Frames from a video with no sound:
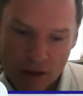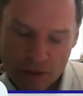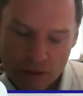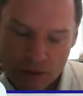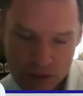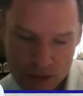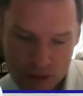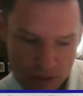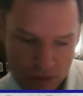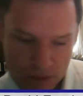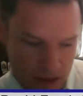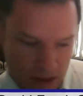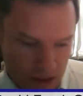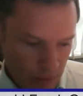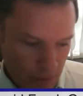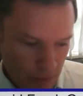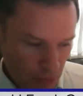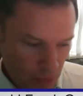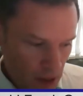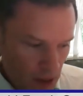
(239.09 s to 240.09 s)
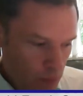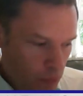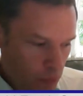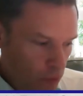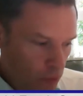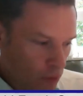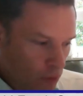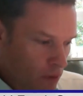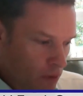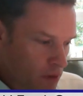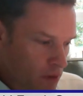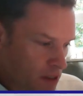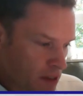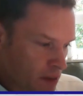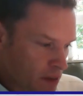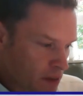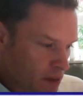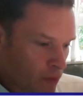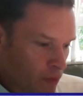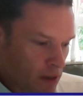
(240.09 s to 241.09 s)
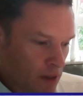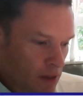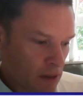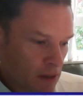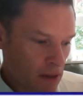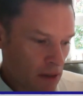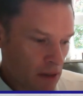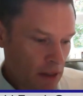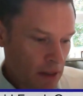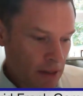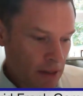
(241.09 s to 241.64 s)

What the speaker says: the first one is that people simply